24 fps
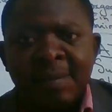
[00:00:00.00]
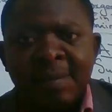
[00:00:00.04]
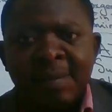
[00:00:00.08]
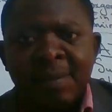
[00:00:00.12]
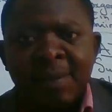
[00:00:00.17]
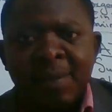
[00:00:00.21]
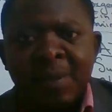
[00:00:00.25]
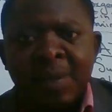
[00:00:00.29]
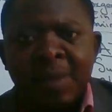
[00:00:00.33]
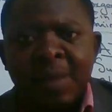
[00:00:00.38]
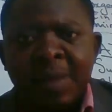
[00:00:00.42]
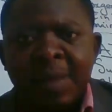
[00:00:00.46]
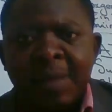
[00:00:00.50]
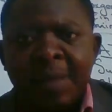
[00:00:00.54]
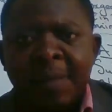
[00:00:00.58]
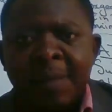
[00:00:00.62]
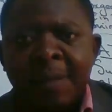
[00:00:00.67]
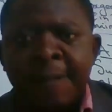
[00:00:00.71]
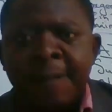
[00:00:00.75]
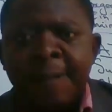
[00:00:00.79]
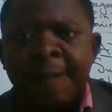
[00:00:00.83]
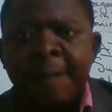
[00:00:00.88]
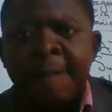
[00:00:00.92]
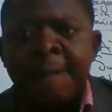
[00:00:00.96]
Okay?
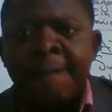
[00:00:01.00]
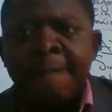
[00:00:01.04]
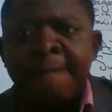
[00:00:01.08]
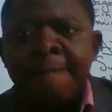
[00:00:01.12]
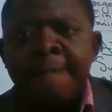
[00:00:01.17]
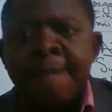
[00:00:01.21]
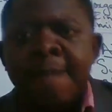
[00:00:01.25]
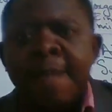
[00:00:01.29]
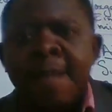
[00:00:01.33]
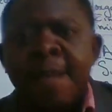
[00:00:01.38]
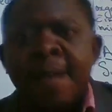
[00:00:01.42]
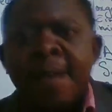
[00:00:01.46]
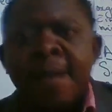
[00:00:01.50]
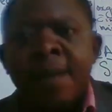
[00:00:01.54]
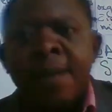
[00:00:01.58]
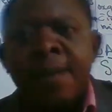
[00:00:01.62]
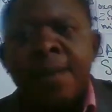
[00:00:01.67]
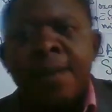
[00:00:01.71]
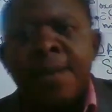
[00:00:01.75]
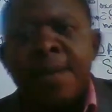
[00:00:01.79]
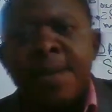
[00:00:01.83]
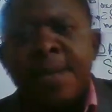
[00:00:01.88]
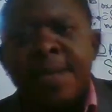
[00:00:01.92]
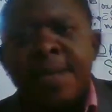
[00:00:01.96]
All
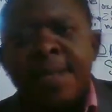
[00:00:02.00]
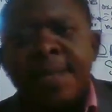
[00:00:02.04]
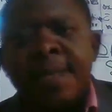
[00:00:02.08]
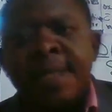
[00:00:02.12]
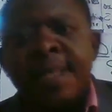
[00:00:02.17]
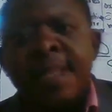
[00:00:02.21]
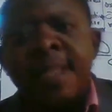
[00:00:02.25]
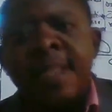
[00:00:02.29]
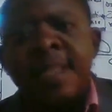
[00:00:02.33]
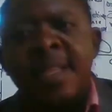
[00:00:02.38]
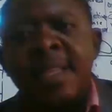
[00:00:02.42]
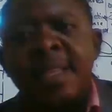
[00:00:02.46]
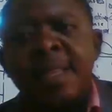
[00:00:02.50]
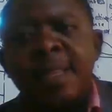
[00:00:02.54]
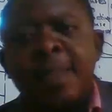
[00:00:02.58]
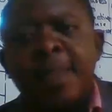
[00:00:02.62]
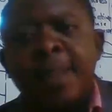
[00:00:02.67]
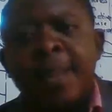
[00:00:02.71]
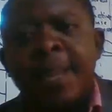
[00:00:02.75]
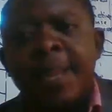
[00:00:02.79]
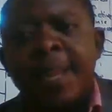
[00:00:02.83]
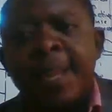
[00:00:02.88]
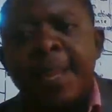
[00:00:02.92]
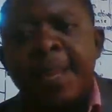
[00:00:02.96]
right. Then there is
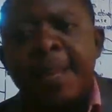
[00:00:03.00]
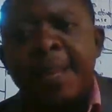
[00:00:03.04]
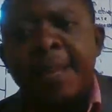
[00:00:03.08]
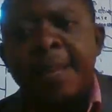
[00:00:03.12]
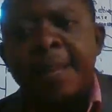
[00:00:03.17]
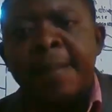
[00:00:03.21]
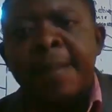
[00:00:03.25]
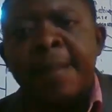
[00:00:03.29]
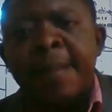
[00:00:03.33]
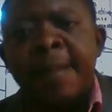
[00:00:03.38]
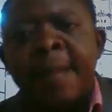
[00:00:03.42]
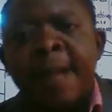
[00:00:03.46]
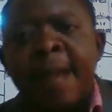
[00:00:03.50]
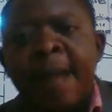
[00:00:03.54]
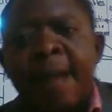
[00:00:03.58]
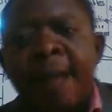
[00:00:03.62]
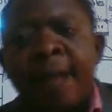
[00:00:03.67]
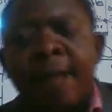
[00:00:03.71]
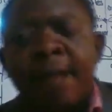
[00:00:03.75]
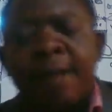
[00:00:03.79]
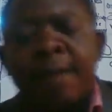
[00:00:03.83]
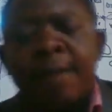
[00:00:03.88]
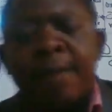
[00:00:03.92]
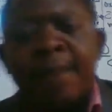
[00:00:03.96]
planning.
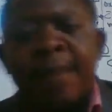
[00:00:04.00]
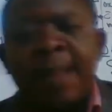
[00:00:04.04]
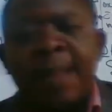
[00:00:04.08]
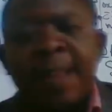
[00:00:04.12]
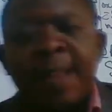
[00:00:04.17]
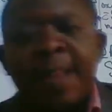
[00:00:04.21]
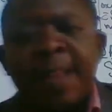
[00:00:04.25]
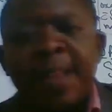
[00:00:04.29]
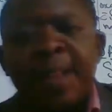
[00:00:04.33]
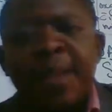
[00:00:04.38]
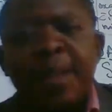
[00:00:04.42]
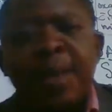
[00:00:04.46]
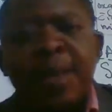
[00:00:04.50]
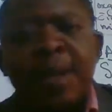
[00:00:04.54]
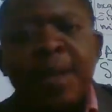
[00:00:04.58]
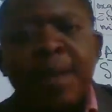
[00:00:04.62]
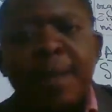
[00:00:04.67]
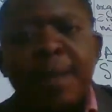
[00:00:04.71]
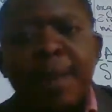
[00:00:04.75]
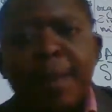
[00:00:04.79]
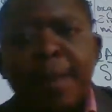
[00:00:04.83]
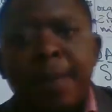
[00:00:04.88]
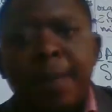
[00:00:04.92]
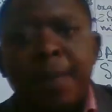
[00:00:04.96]
After planning, you
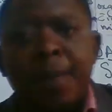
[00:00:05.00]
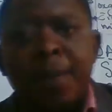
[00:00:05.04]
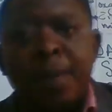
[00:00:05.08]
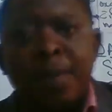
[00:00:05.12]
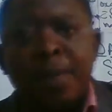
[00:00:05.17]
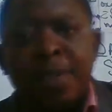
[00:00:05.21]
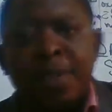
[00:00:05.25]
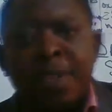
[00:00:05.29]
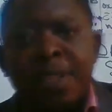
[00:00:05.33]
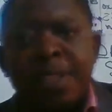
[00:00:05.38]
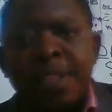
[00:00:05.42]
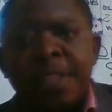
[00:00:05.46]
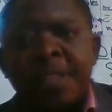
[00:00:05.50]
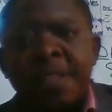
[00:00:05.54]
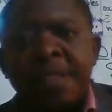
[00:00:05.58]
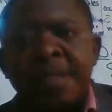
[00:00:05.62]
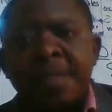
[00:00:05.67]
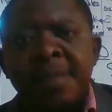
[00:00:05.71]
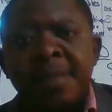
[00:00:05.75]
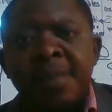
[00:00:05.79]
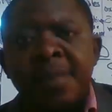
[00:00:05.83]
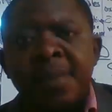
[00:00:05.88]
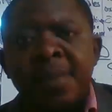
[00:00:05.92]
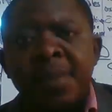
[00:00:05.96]
come up with
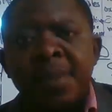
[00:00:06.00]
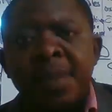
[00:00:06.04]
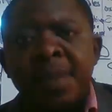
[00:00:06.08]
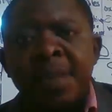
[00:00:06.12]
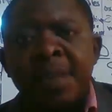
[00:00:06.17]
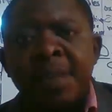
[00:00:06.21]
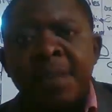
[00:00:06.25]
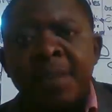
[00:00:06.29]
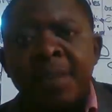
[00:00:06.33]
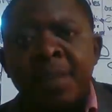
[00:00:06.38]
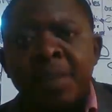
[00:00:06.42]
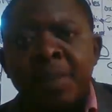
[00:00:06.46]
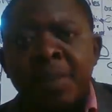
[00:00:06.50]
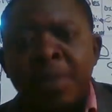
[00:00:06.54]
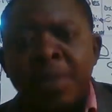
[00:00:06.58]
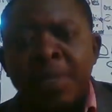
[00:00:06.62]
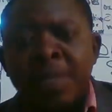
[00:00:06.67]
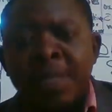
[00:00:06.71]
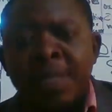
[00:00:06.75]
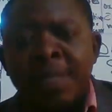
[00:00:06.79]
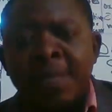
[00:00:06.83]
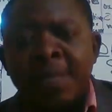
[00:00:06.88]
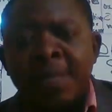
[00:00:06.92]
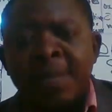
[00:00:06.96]
objectives. So we have the
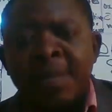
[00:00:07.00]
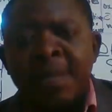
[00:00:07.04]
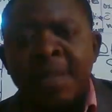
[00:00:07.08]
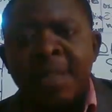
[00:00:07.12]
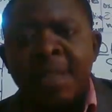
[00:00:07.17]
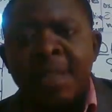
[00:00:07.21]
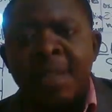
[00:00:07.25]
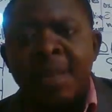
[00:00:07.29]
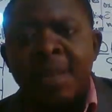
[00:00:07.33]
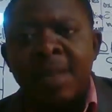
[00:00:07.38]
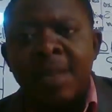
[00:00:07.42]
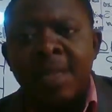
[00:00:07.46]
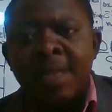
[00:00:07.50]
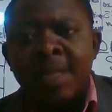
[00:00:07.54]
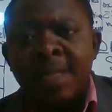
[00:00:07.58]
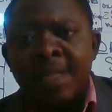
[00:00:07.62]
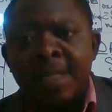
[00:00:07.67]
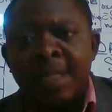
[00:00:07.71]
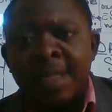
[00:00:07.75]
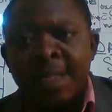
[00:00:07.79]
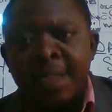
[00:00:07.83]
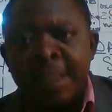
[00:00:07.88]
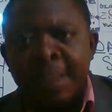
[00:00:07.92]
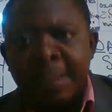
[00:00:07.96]
objectives here in our
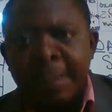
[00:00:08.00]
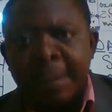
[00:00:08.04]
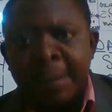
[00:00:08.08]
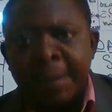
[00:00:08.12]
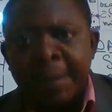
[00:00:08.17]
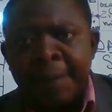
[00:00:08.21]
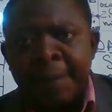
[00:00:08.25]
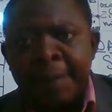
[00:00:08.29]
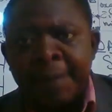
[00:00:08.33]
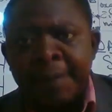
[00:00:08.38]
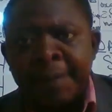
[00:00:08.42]
nursing care plan.